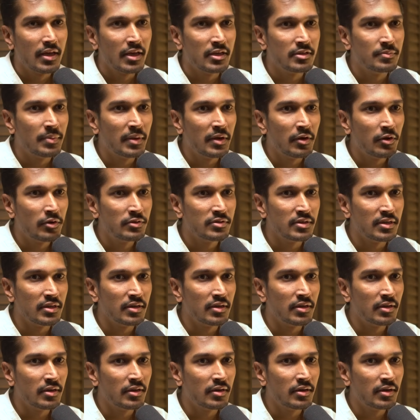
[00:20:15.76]
Is because
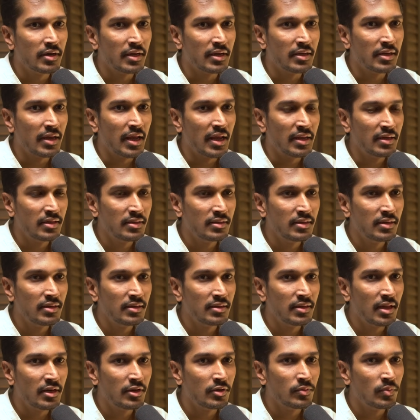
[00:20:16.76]
in
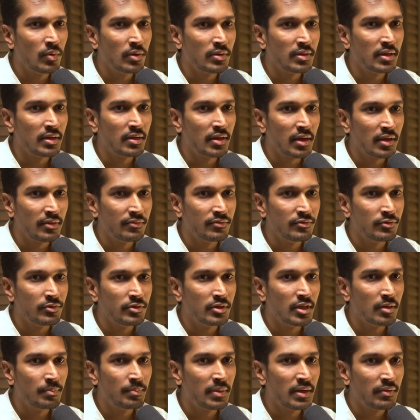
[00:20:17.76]
anything that you want in life, you
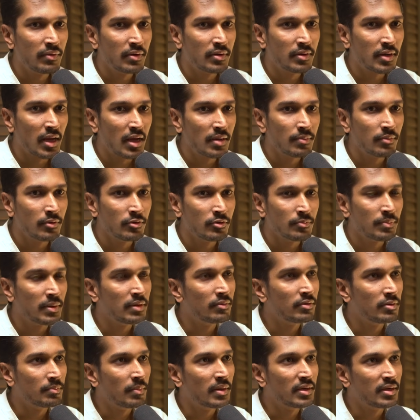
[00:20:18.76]
either pay with time or you pay
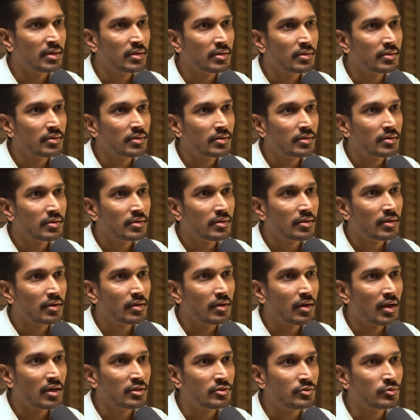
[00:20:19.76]
with money.
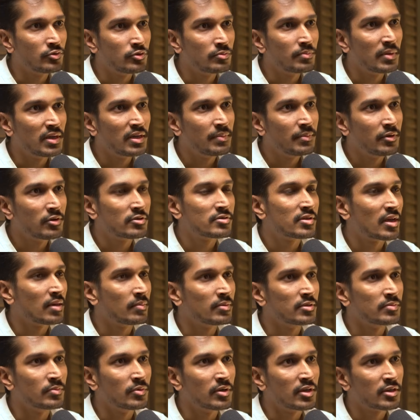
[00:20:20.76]
I choose money because time
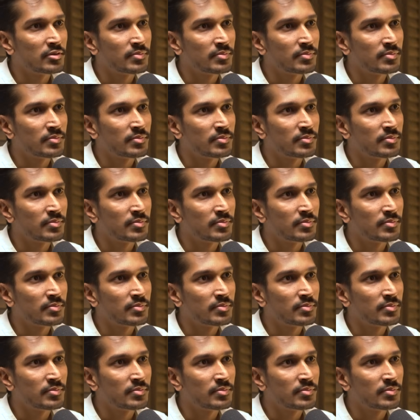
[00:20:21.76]
is more